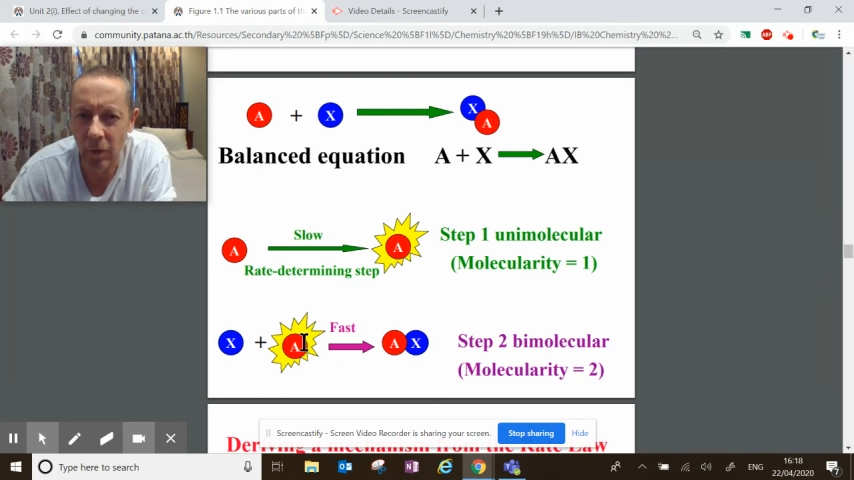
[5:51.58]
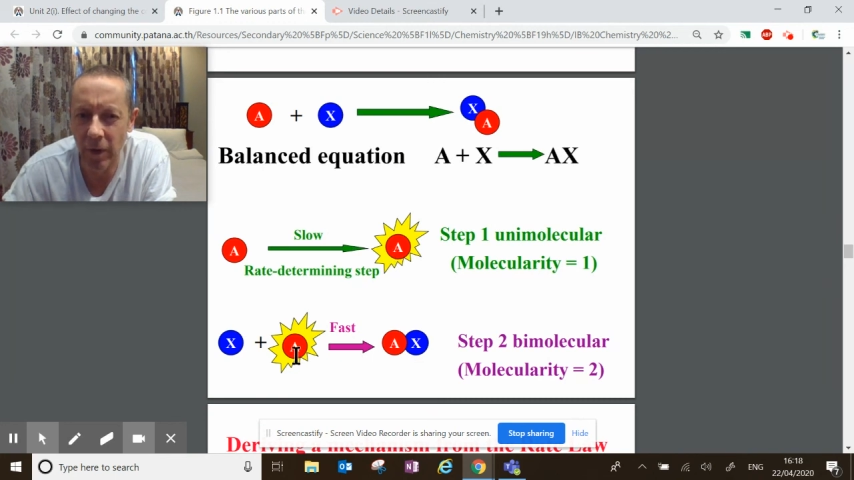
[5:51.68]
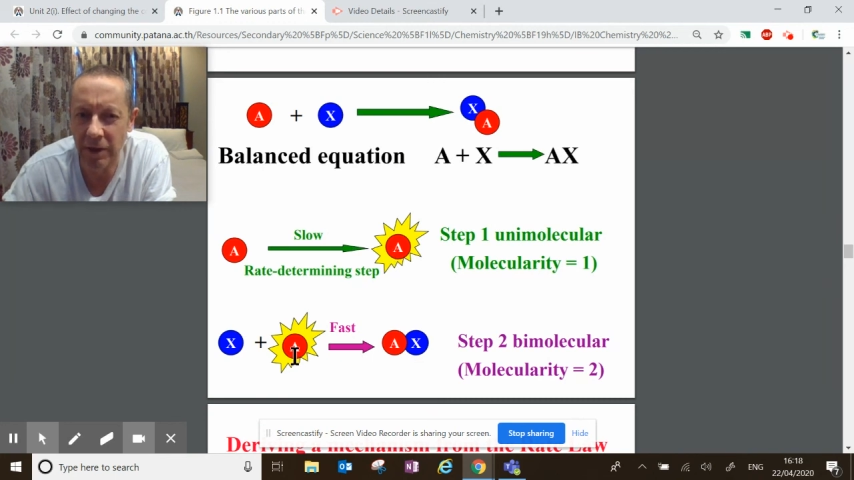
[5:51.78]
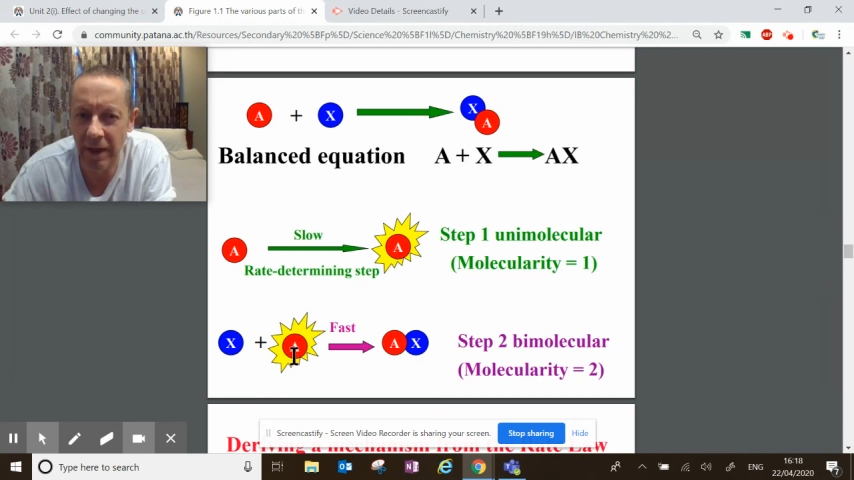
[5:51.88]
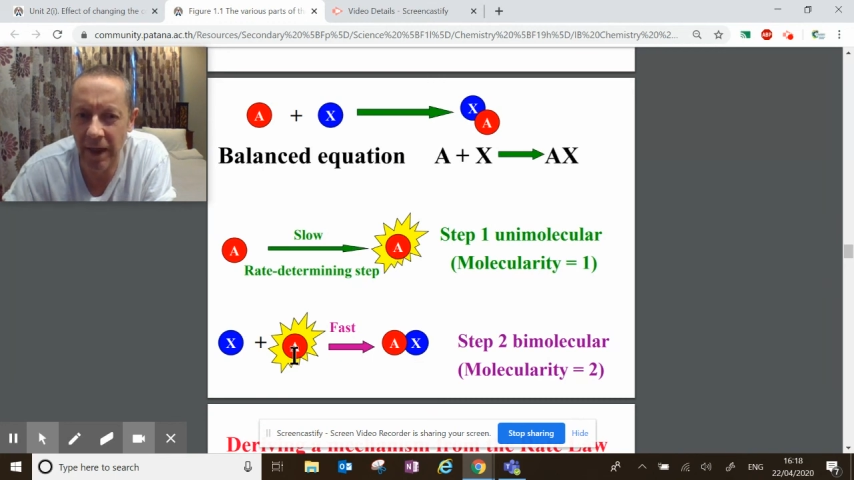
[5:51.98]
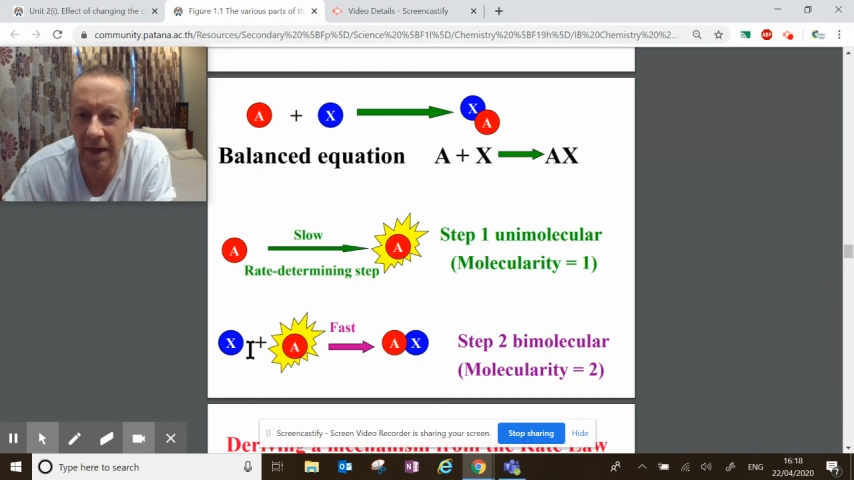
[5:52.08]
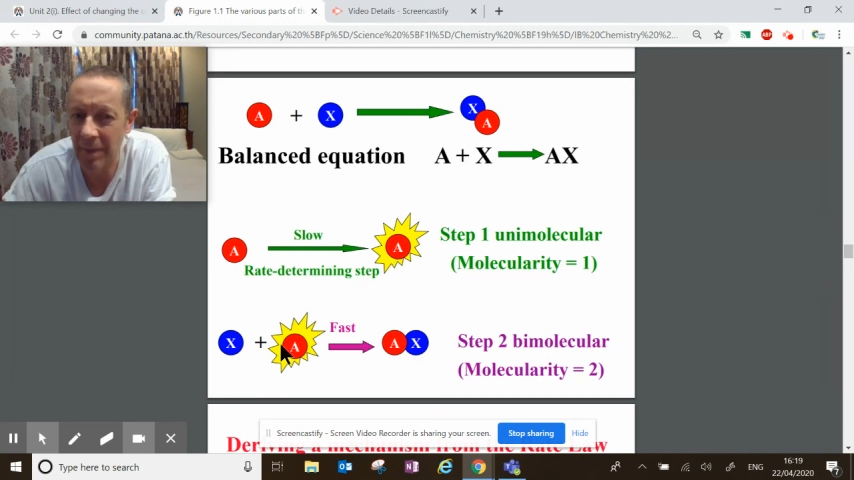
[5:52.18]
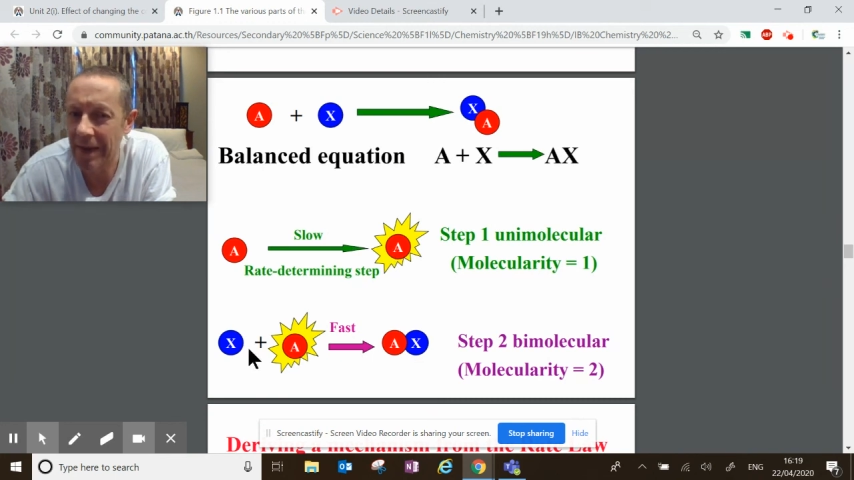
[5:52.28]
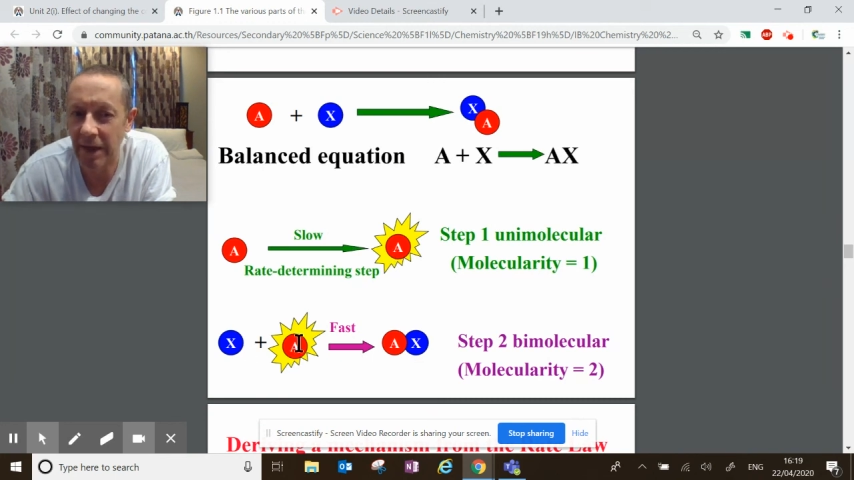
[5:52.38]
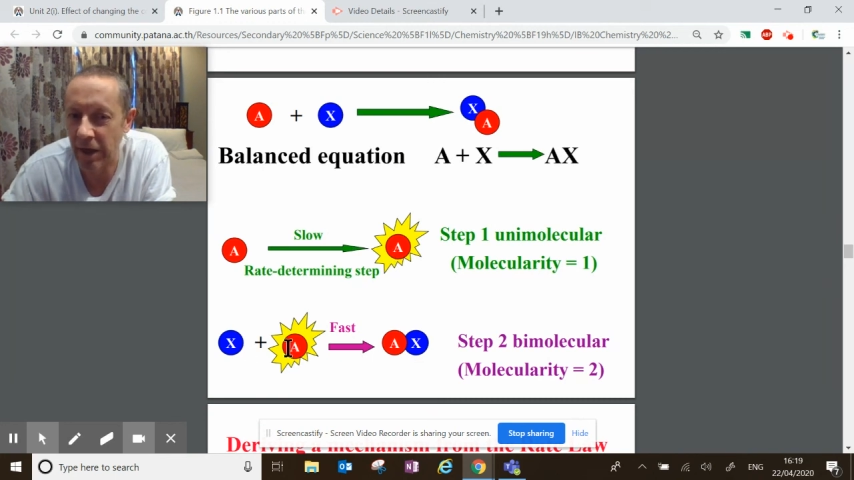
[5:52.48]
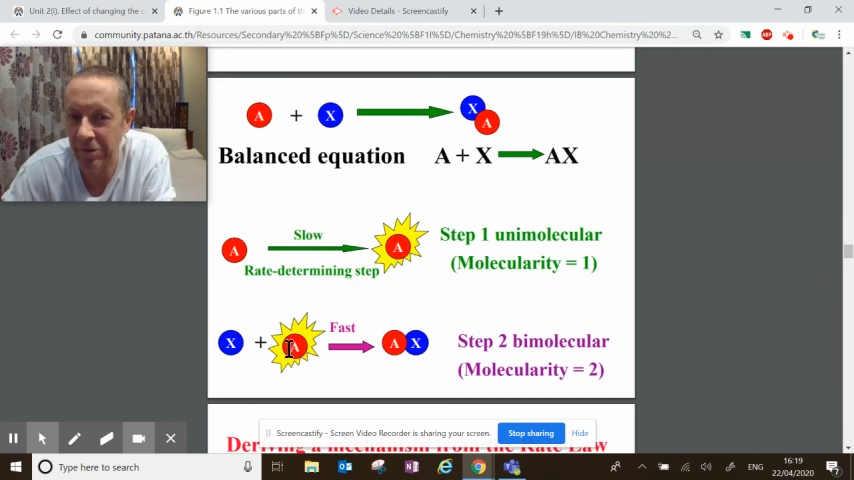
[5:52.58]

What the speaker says: which then immediately